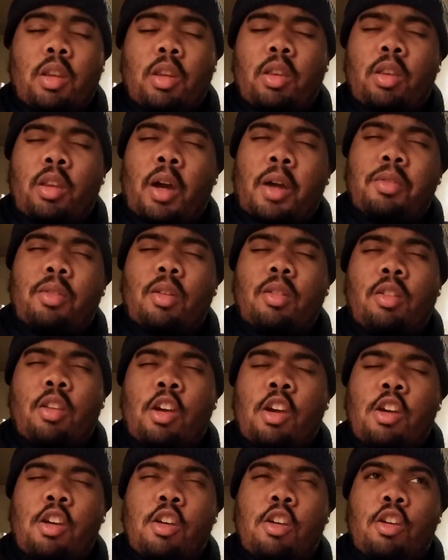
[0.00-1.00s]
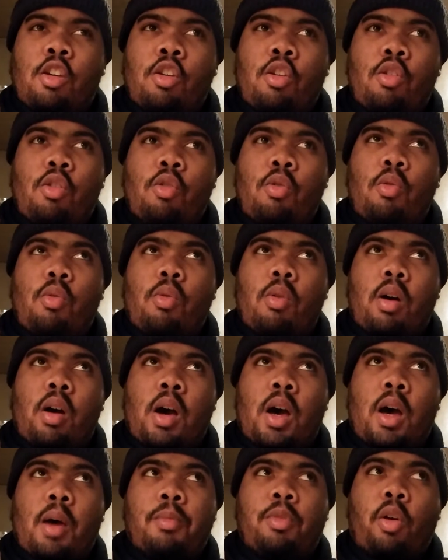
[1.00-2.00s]
not something you
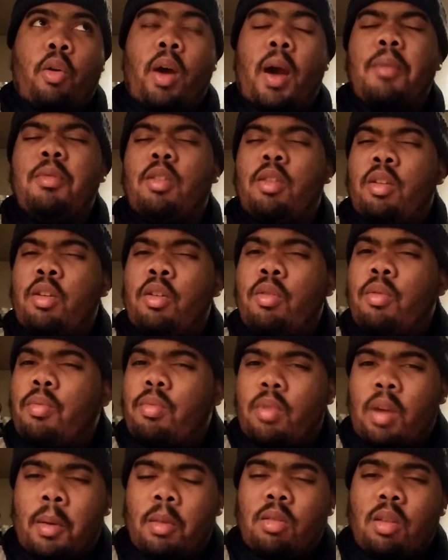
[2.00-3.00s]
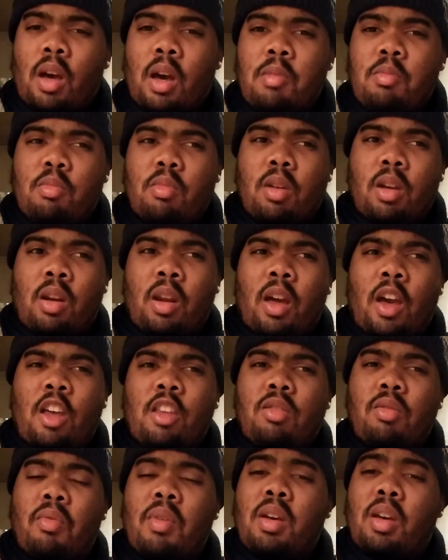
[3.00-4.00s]
don't have to do every time an
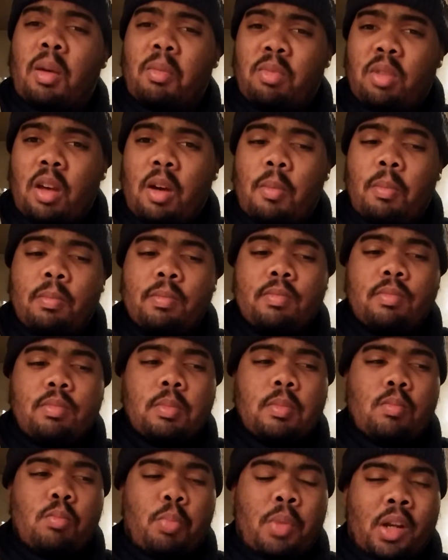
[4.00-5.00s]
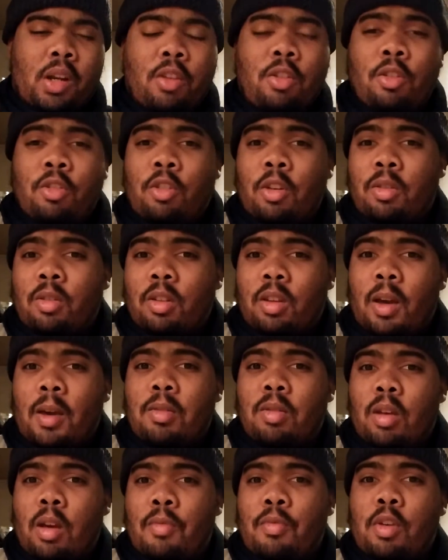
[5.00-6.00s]
ace event comes up, but this is just in
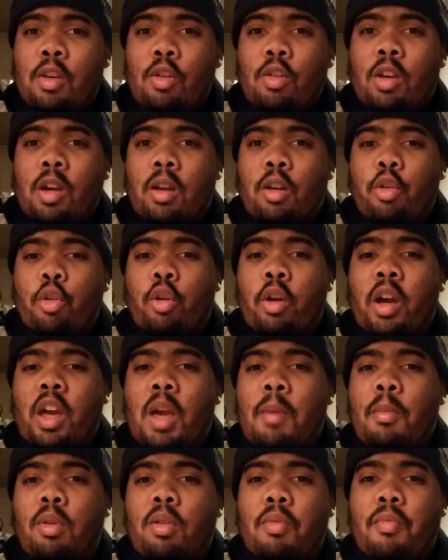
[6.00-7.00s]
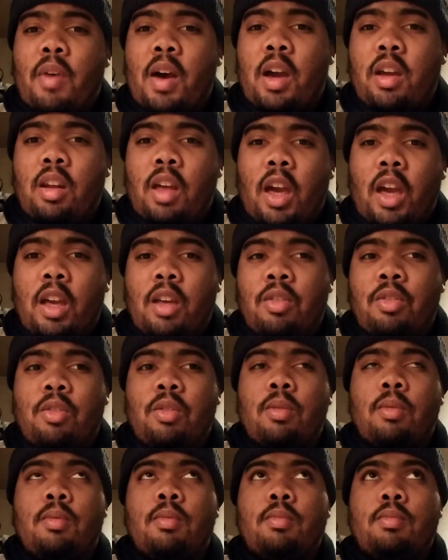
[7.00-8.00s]
case if you're not able to find
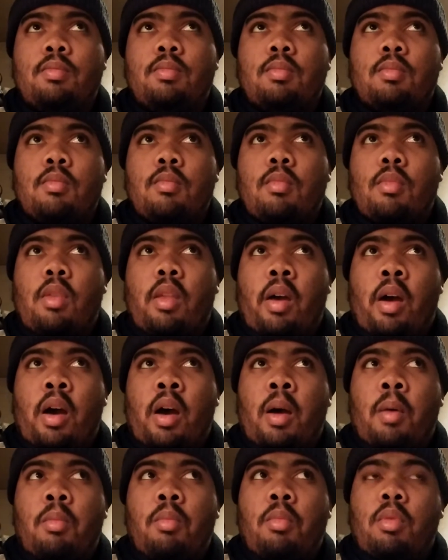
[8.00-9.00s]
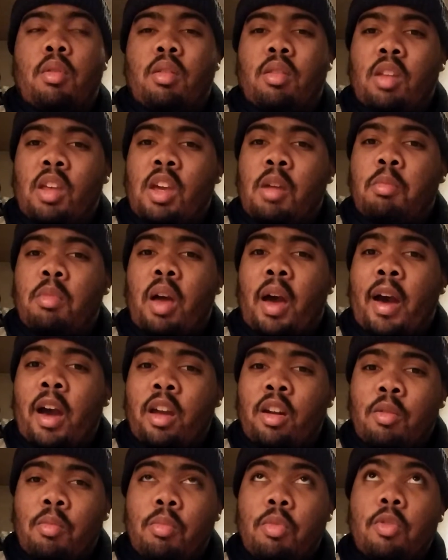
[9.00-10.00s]
ace themed
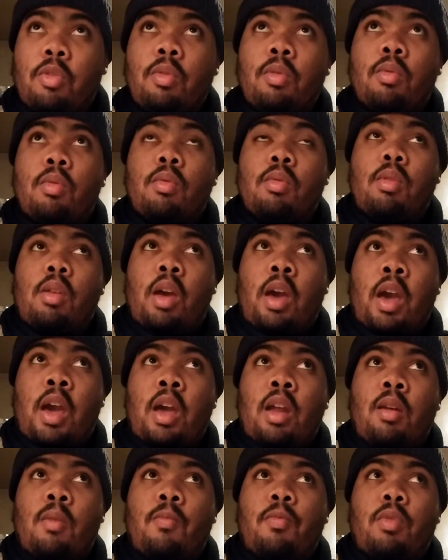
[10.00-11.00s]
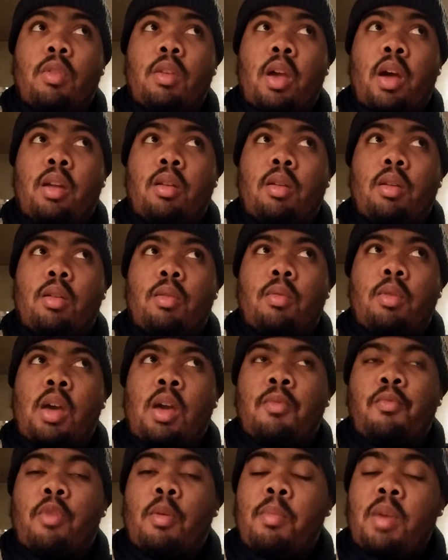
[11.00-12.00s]
items. And
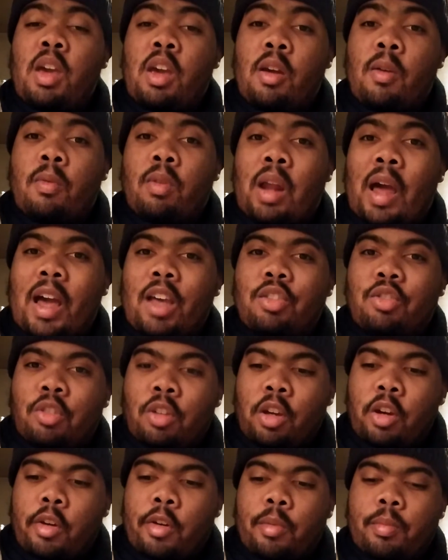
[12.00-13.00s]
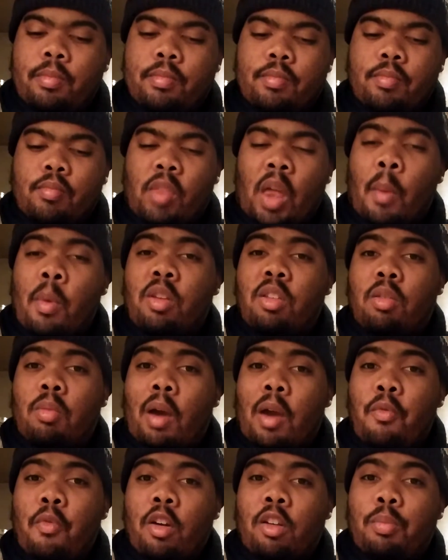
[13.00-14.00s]
for me, last year I went to
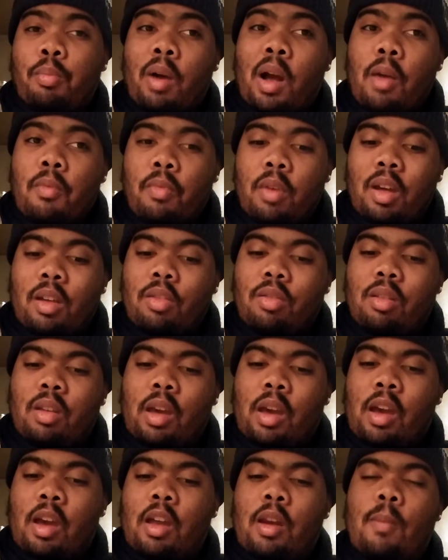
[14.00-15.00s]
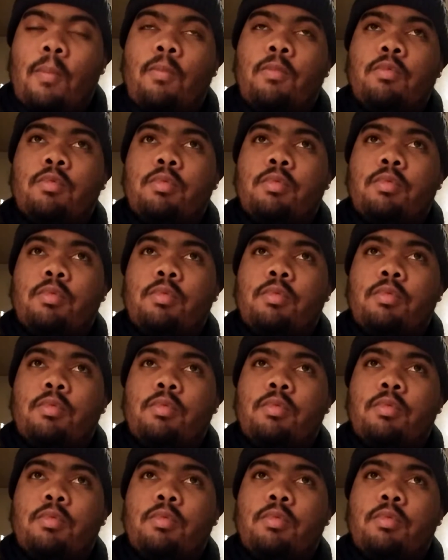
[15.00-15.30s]
my first Pride Fest, and